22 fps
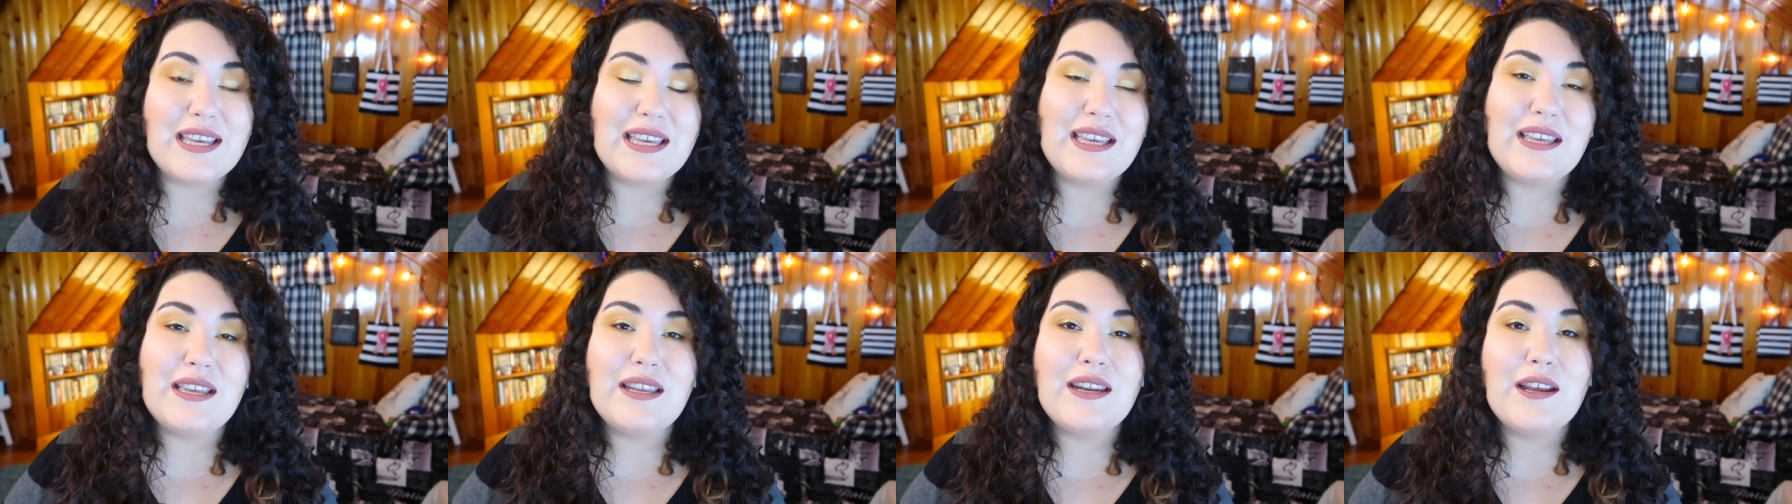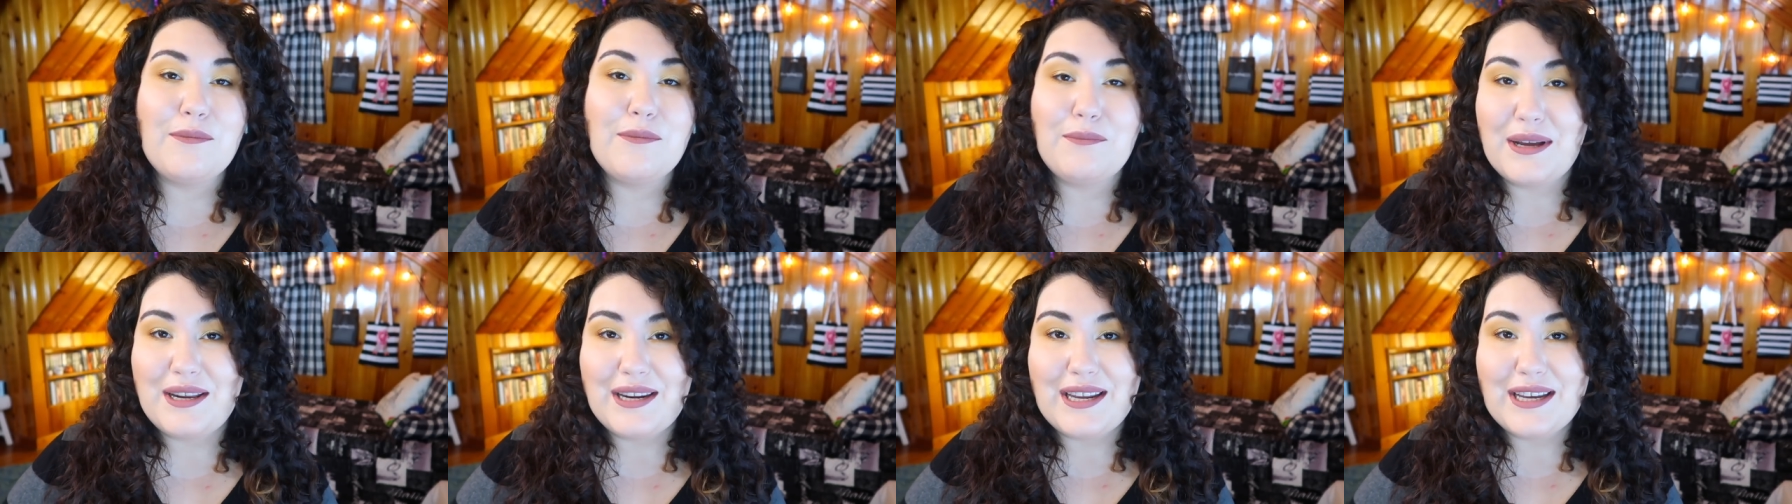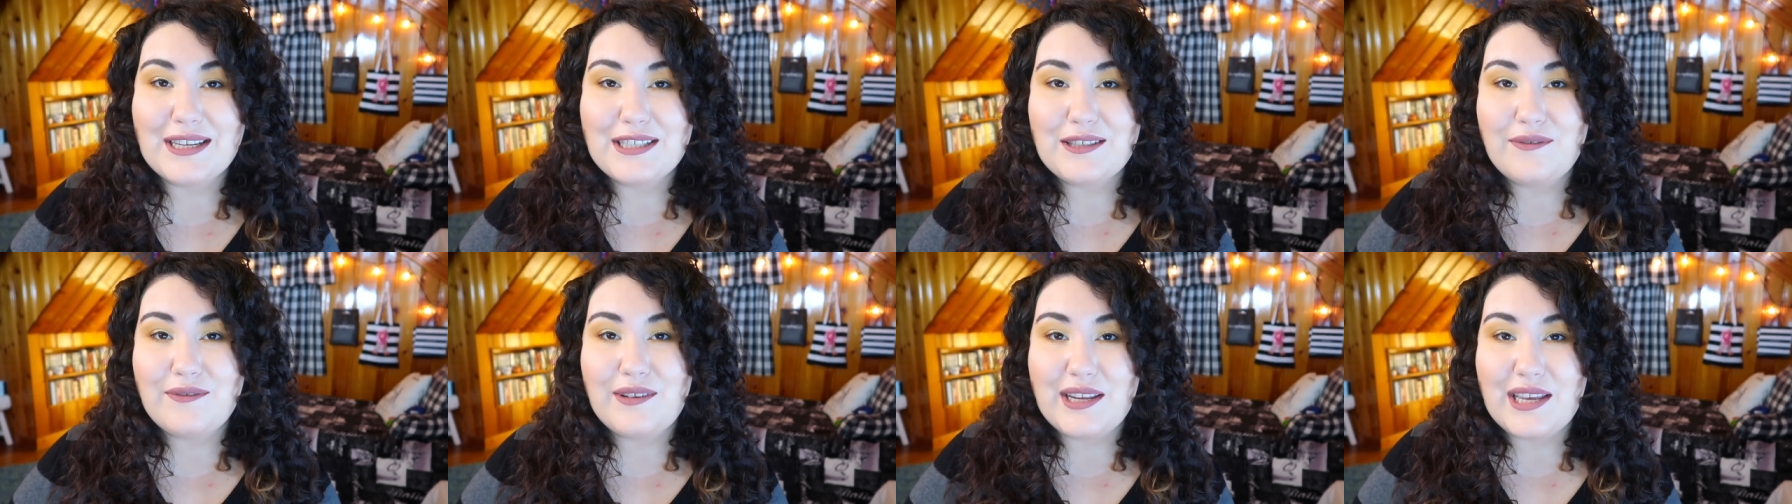in my
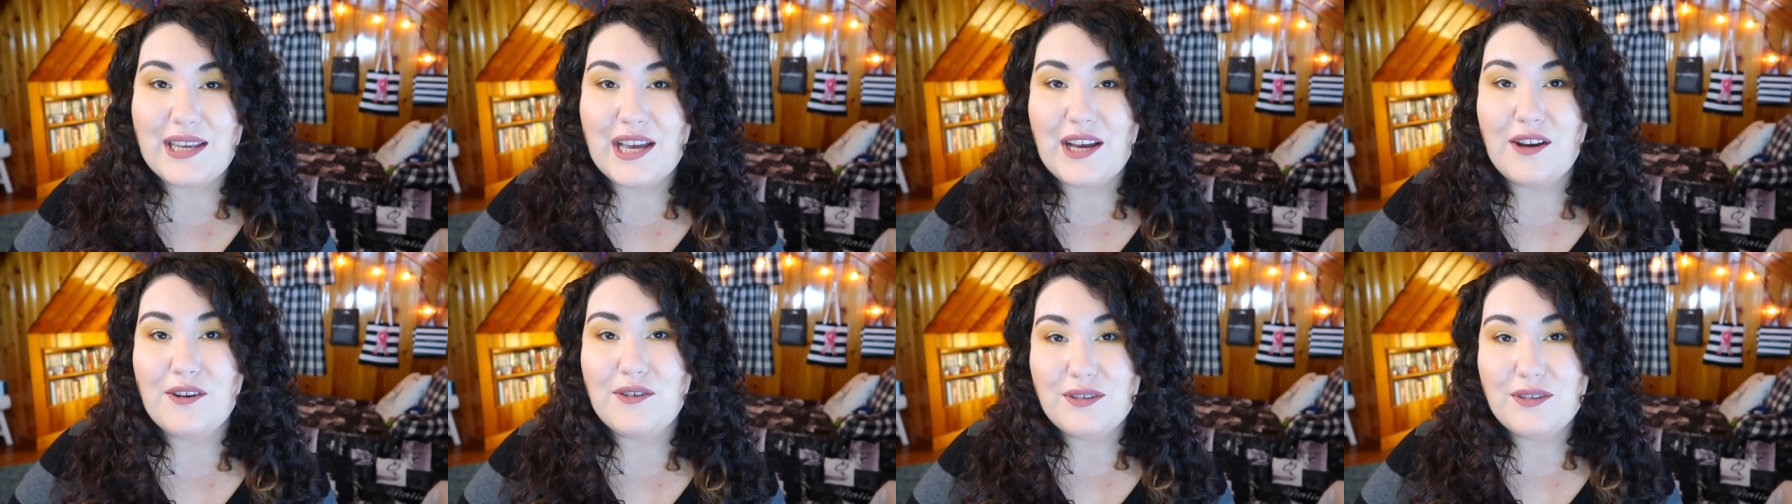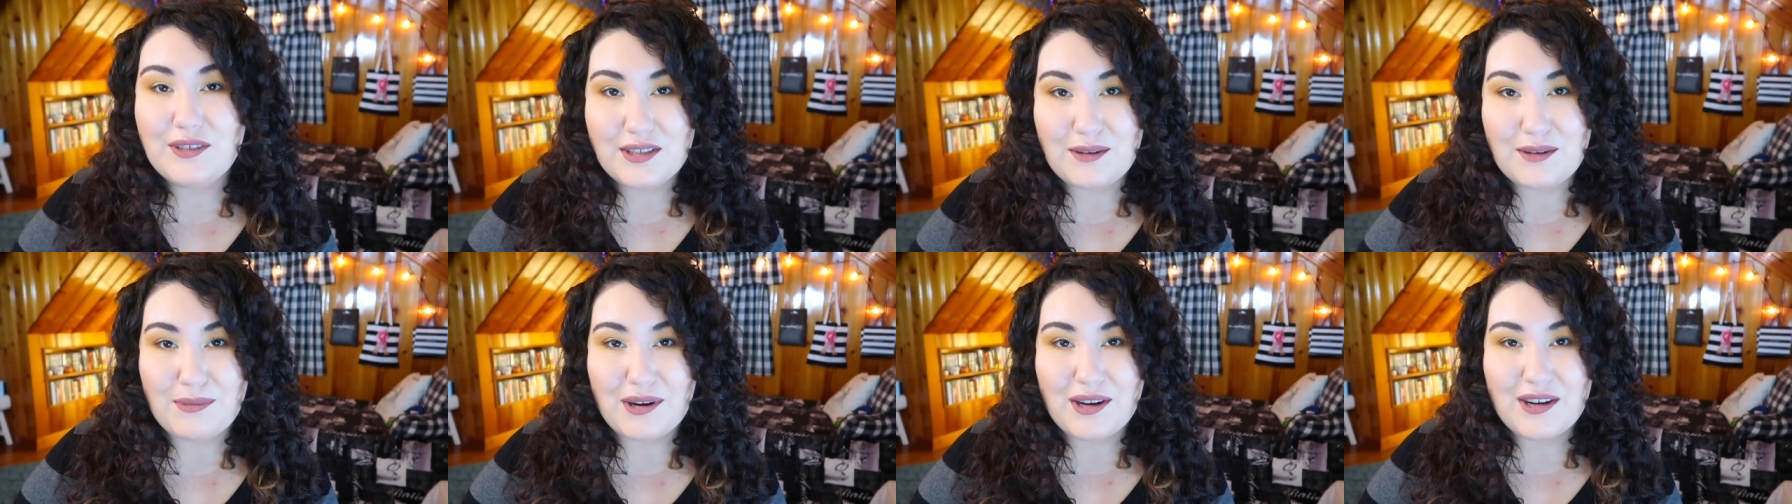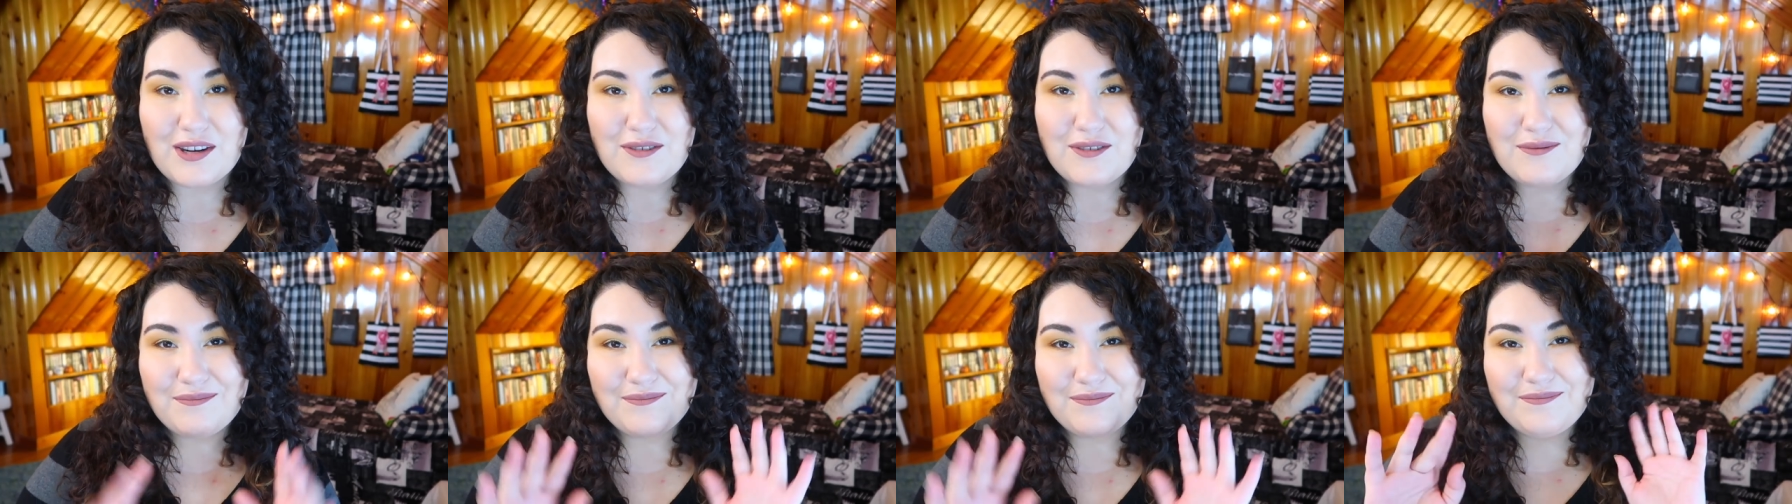next video
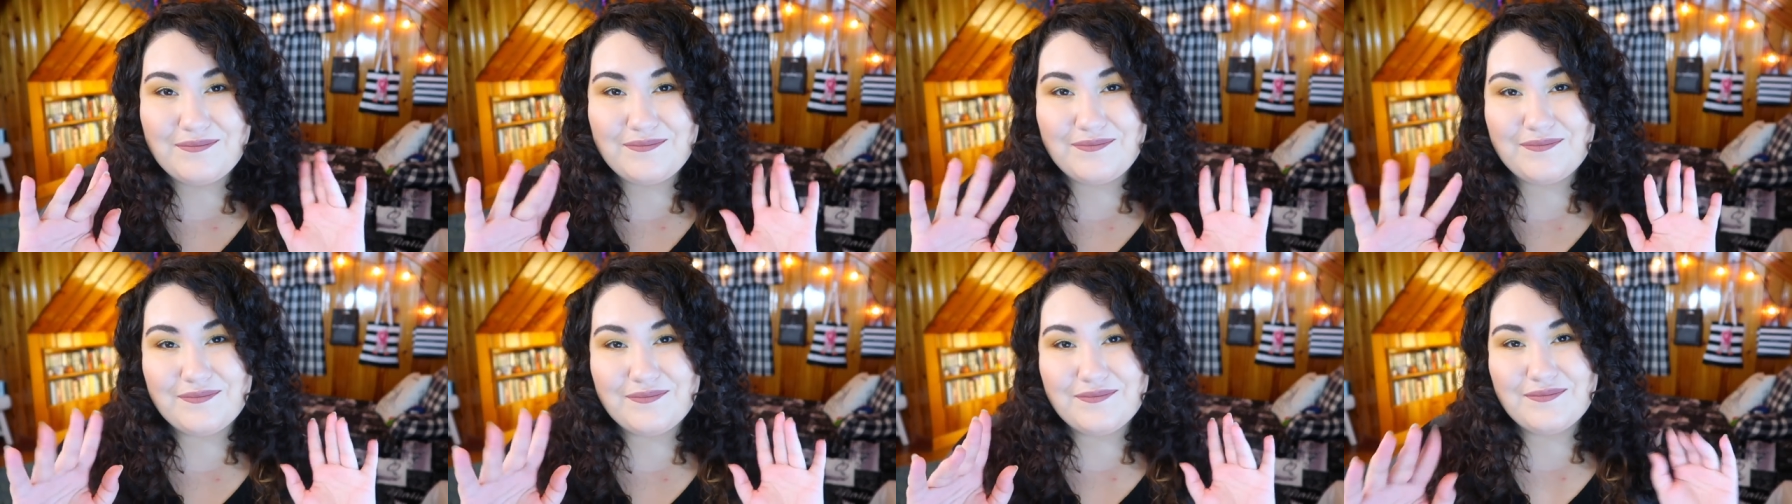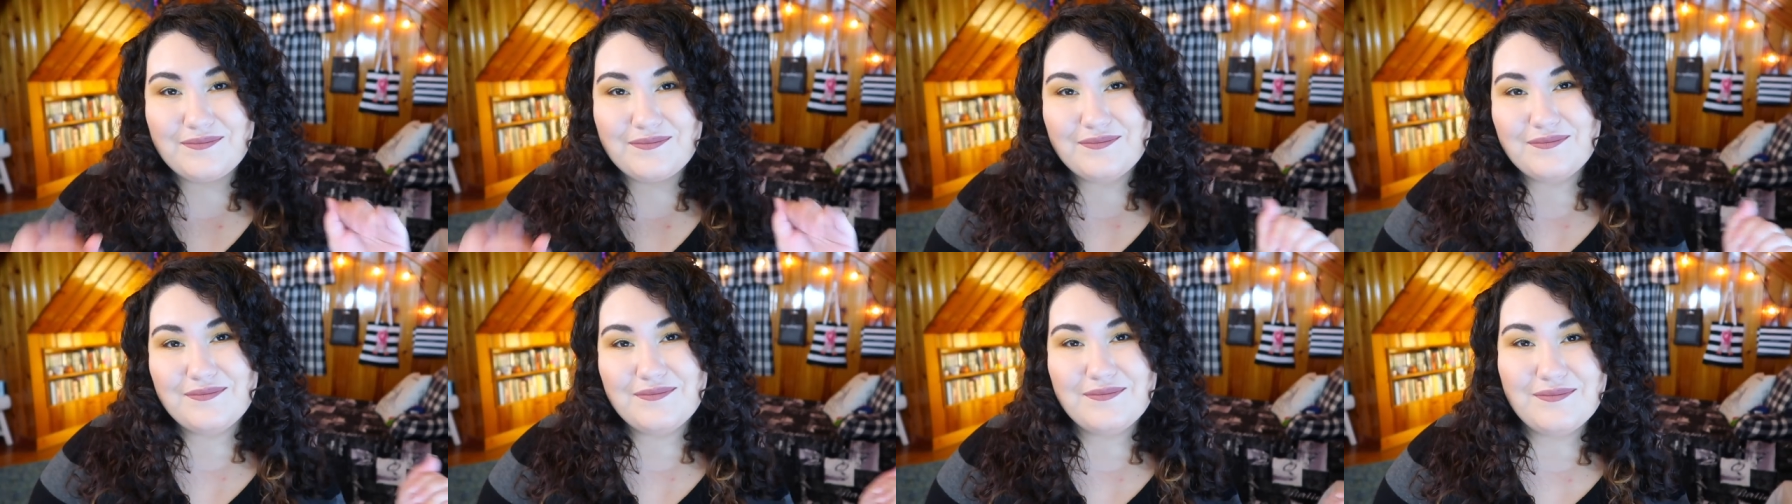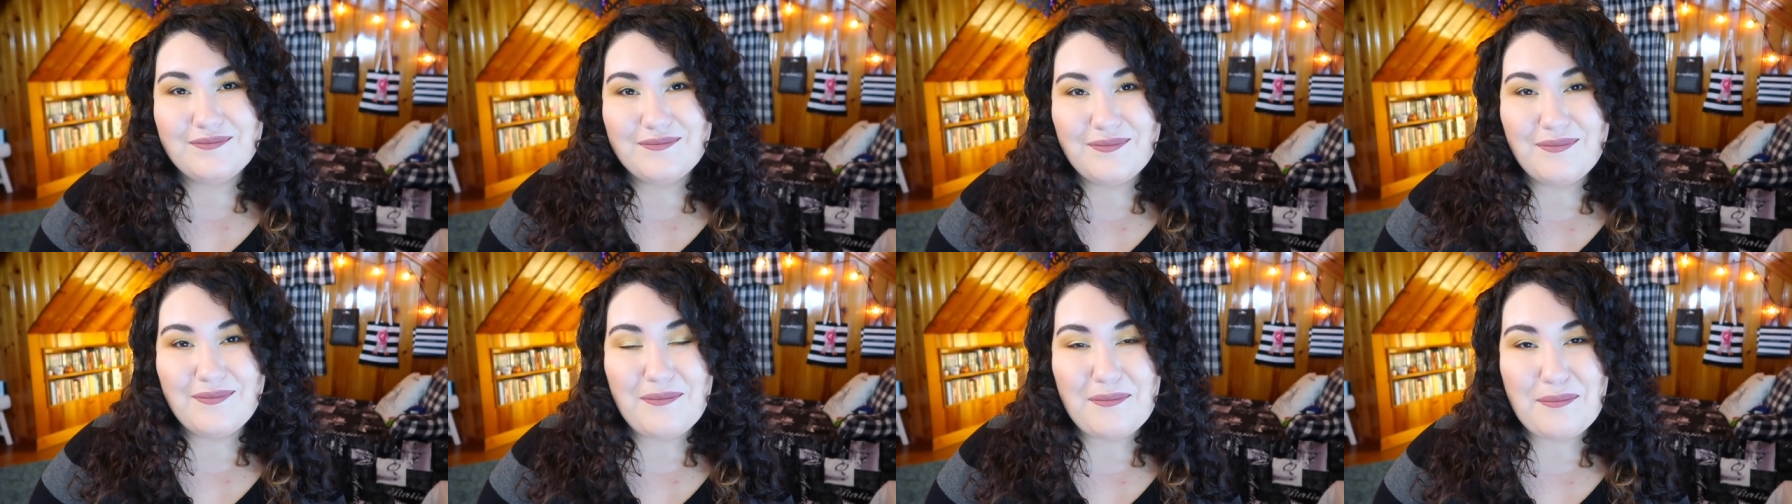tomorrow.
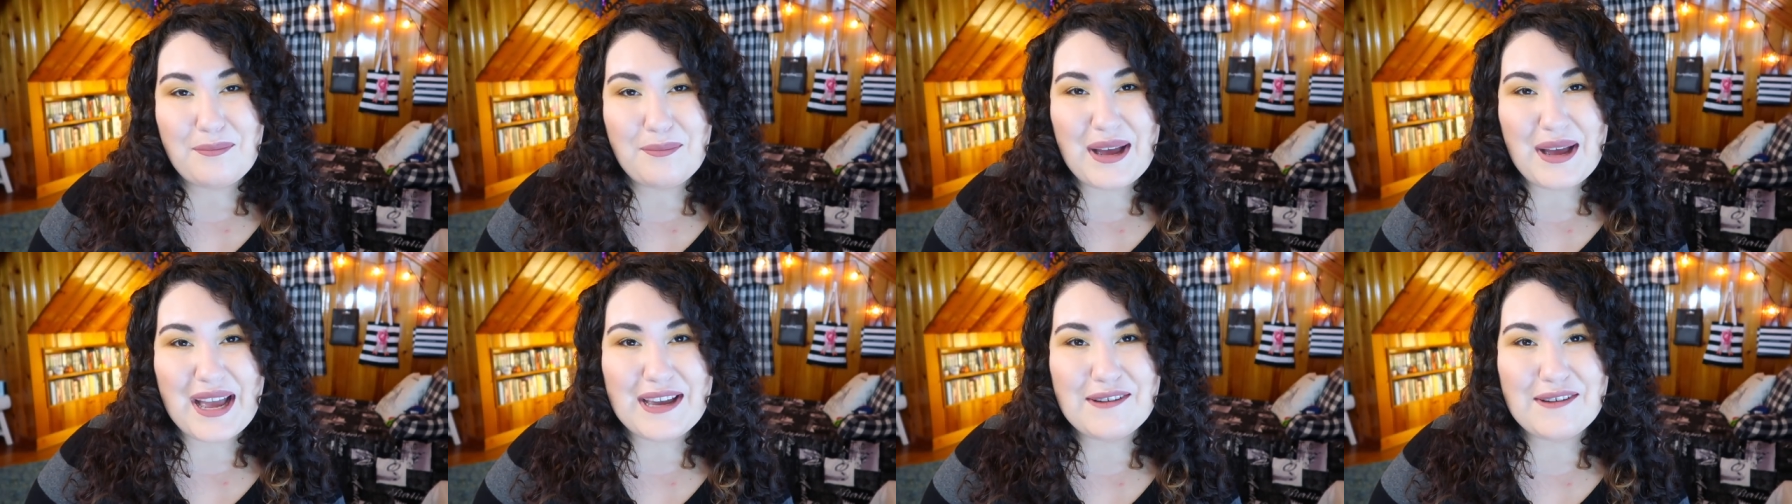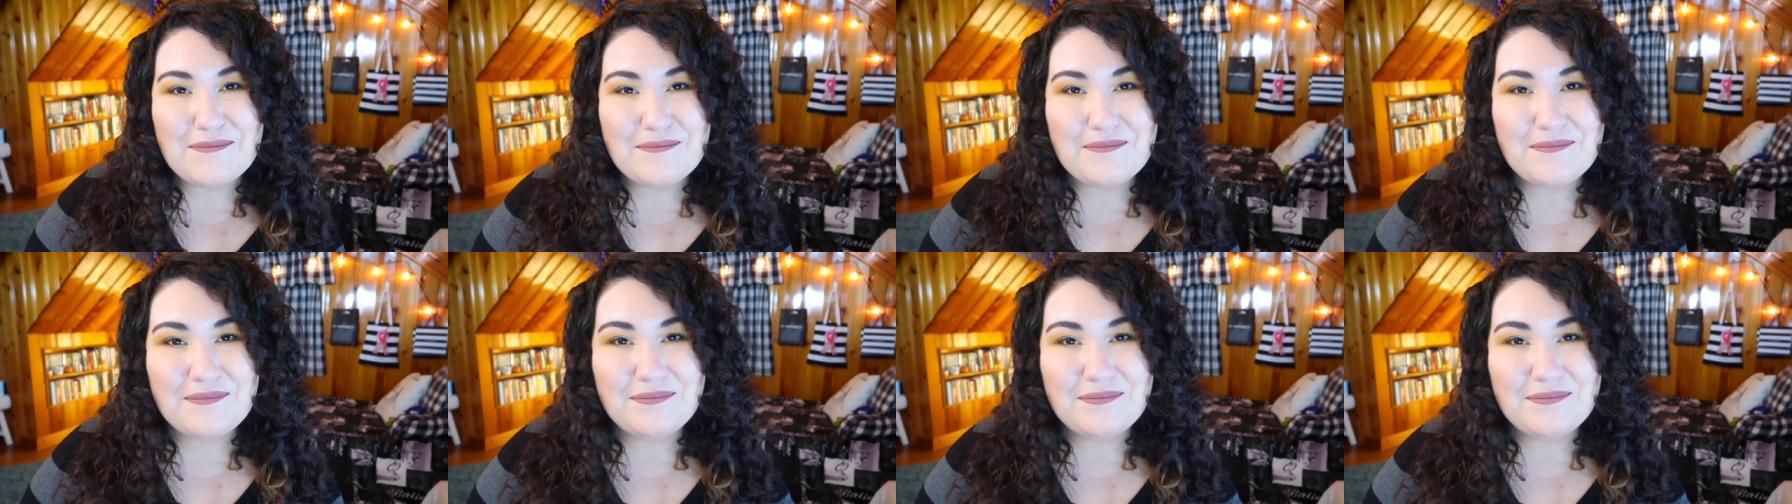Bye.